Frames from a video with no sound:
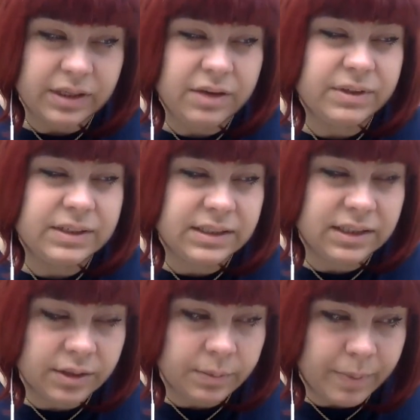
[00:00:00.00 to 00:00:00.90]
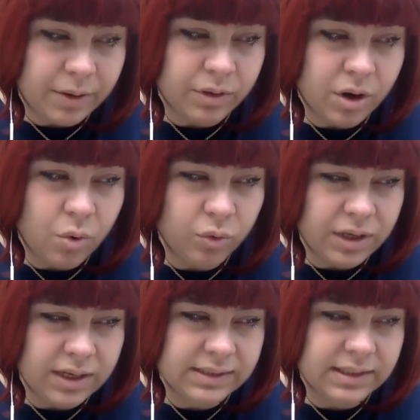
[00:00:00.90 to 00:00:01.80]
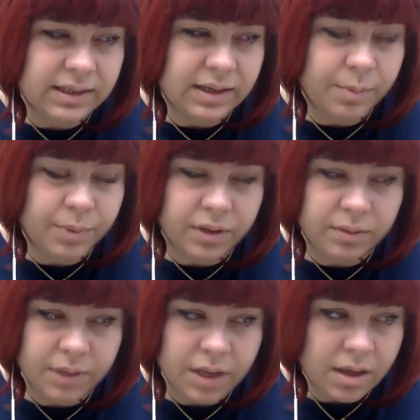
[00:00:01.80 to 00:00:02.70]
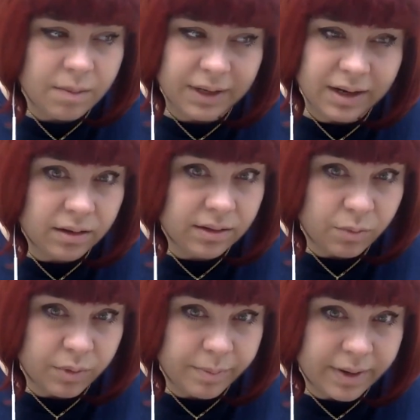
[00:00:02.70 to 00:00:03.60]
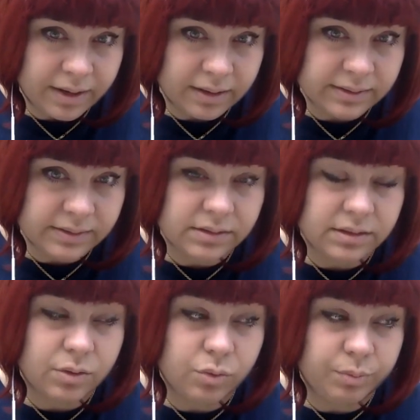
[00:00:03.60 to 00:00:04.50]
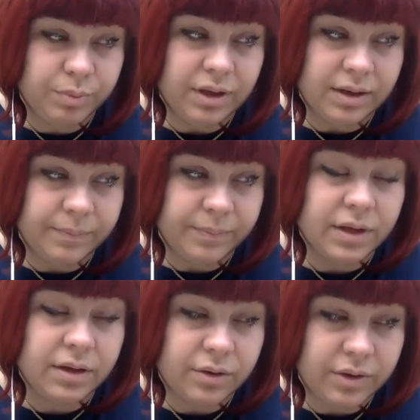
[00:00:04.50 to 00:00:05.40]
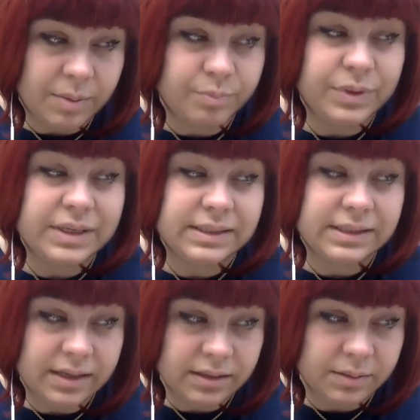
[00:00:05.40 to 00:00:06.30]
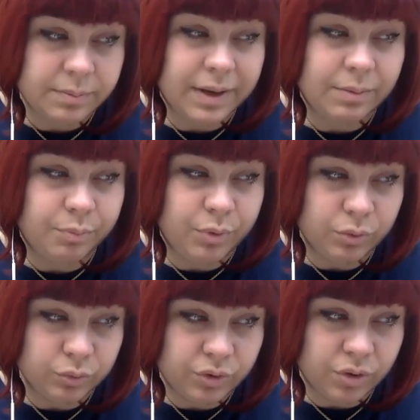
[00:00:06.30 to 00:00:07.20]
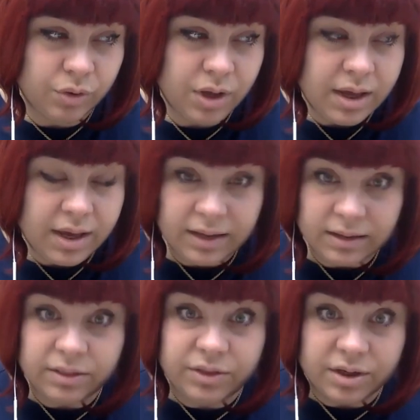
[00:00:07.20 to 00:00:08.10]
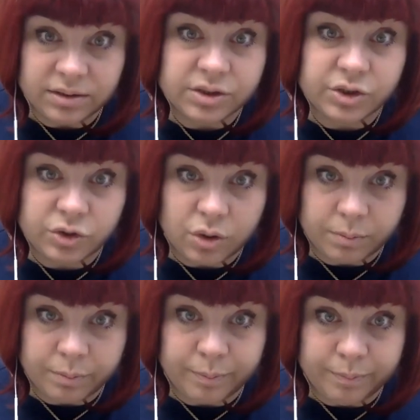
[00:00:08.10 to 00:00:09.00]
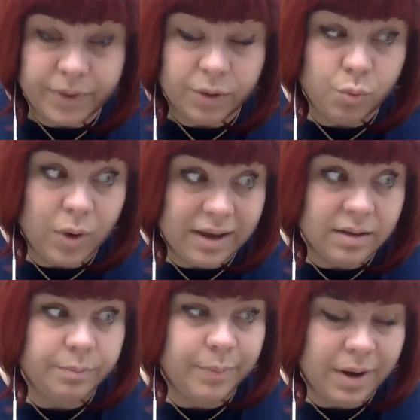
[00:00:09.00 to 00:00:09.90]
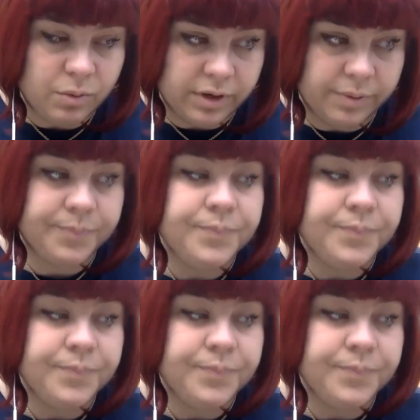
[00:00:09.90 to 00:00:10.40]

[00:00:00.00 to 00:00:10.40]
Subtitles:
even secret power, all things that are happening behind our backs could be represented by Pluto in a thunderstorm way and power.